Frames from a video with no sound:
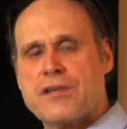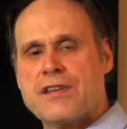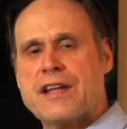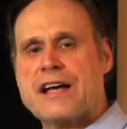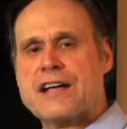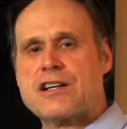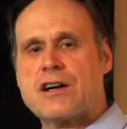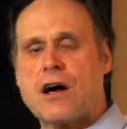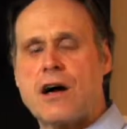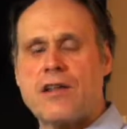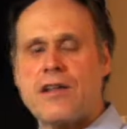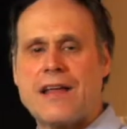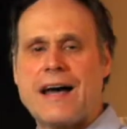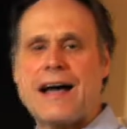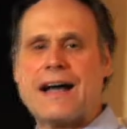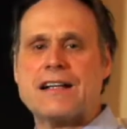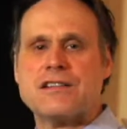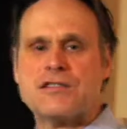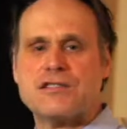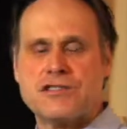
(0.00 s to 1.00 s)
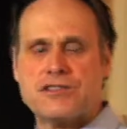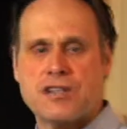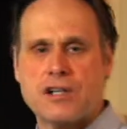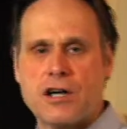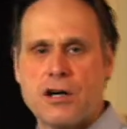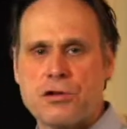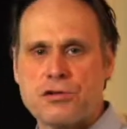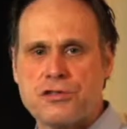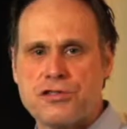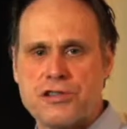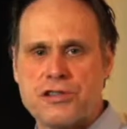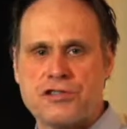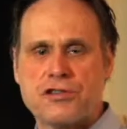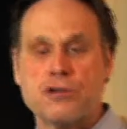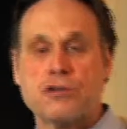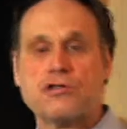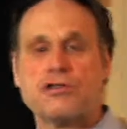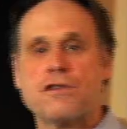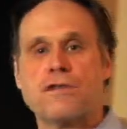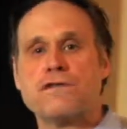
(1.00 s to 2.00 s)
and they call that stenosis. And
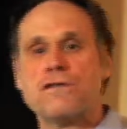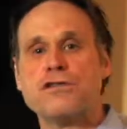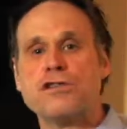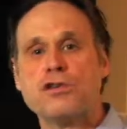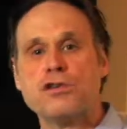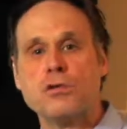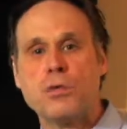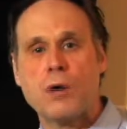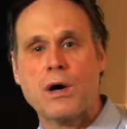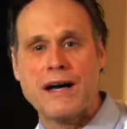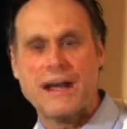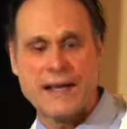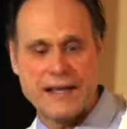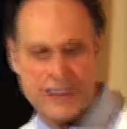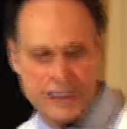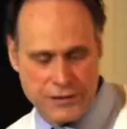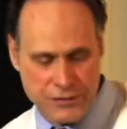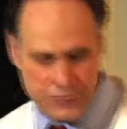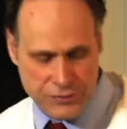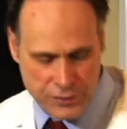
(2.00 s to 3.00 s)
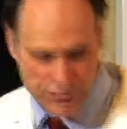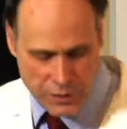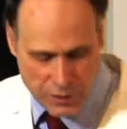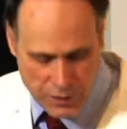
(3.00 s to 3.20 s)
there's a few ways,